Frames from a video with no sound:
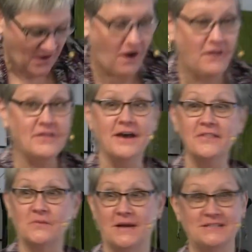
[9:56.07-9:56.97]
All the
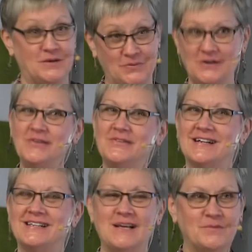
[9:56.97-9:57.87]
other ones are
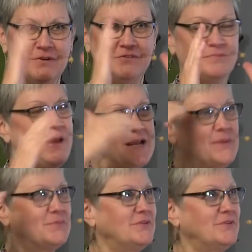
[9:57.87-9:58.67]
perfect perfect makeup,